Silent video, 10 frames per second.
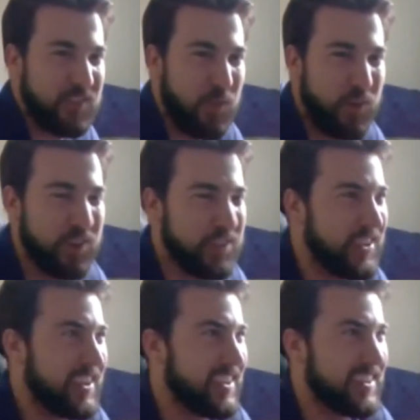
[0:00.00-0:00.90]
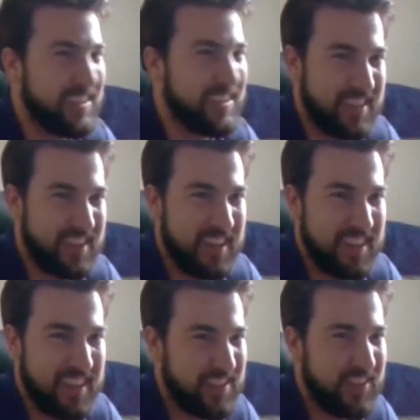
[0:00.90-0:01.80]
Well, it looks like I
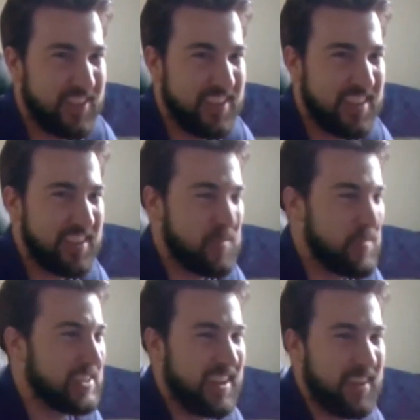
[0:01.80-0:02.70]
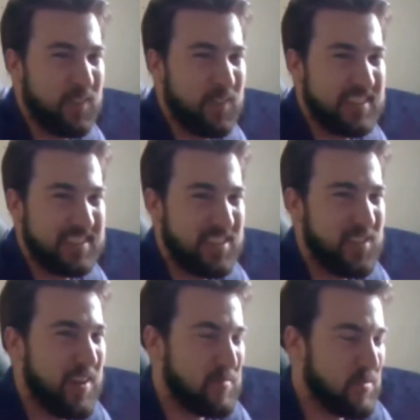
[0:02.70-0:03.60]
think the only thing that me said was
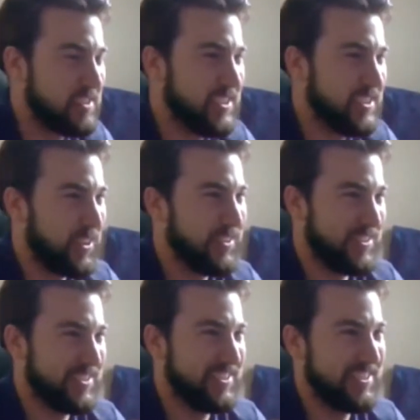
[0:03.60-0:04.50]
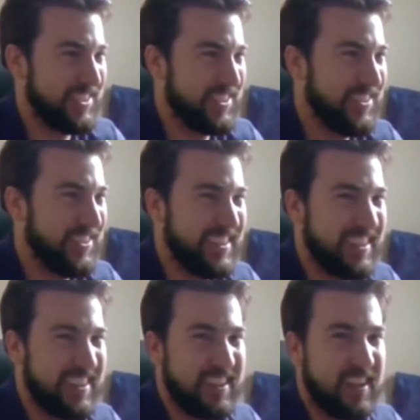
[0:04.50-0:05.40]
you have free snow cones. So,
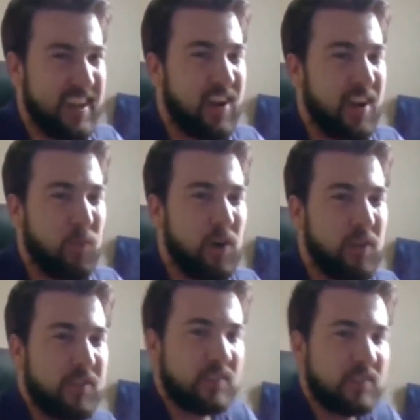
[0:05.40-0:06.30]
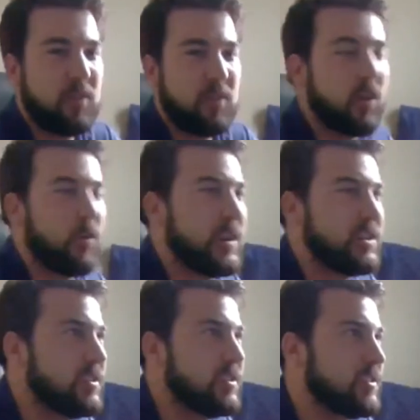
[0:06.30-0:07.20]
all right. Well, if there's no more
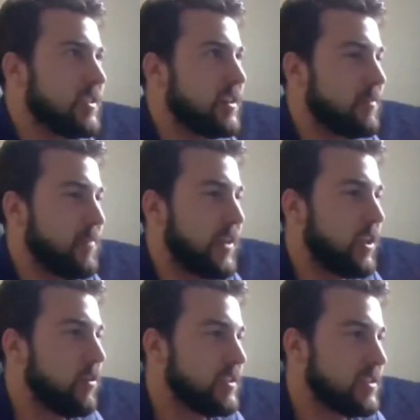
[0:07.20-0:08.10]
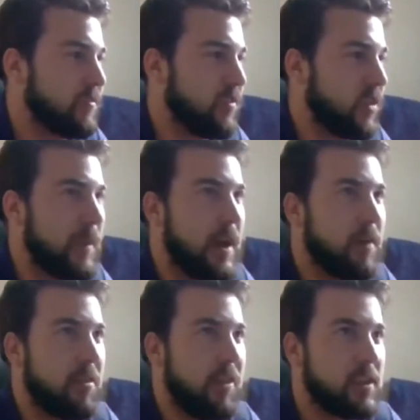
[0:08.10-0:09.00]
questions, thank you, Leslie, for coming
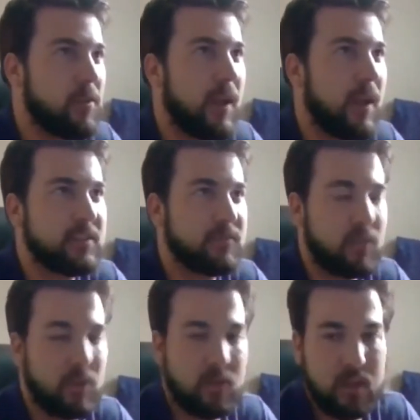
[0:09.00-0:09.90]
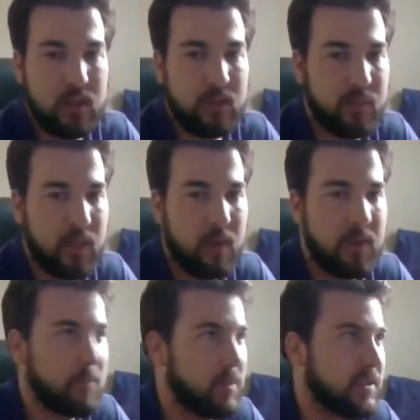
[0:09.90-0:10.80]
out. Thank you guys for
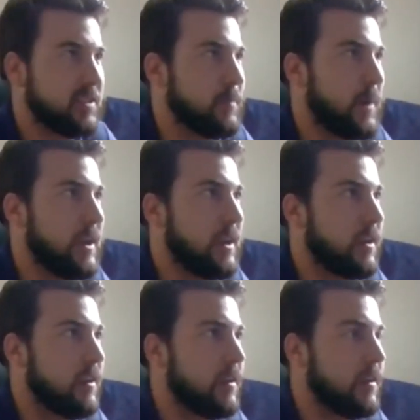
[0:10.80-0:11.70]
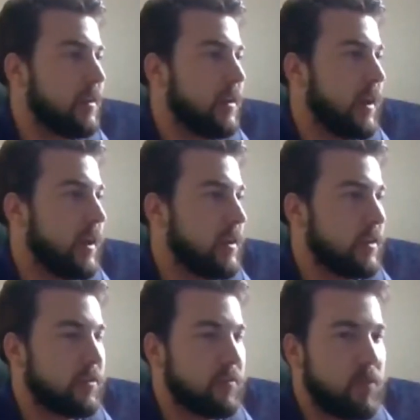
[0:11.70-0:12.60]
coming and participating. And
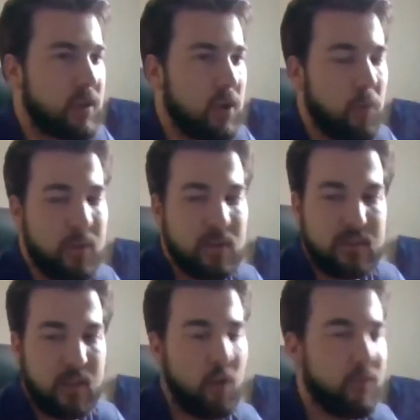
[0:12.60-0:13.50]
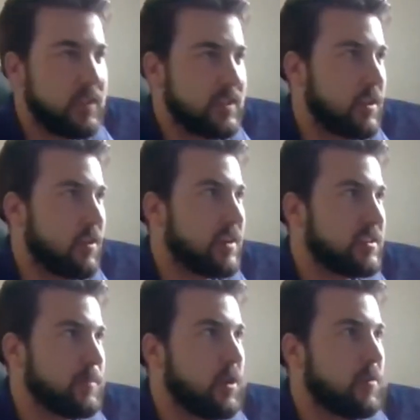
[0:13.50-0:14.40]
I look forward to hopefully seeing you
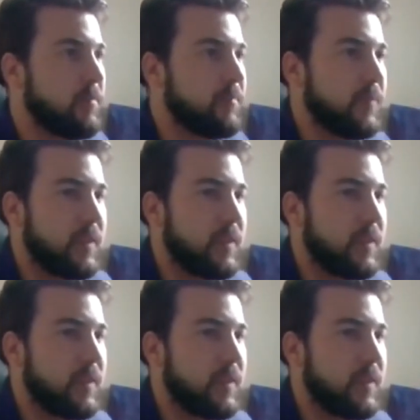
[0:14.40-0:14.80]
guys tomorrow.